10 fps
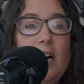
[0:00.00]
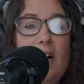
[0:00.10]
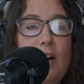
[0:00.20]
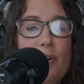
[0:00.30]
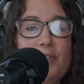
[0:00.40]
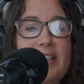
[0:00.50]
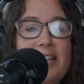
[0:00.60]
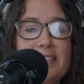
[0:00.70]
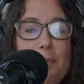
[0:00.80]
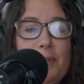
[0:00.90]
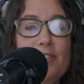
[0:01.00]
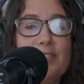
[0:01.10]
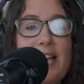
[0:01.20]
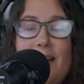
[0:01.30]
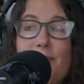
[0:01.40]
oh, the last couple
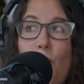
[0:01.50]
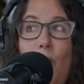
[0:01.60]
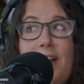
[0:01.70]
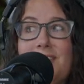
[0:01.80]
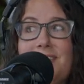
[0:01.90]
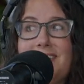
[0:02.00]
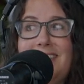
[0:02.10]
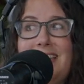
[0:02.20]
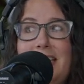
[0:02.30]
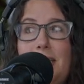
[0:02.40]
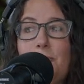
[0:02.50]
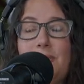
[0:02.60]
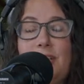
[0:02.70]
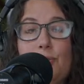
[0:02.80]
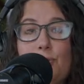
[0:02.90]
years I haven't watched
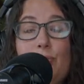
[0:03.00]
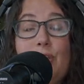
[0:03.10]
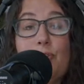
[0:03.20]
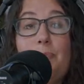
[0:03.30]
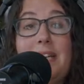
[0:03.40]
90% of those screeners,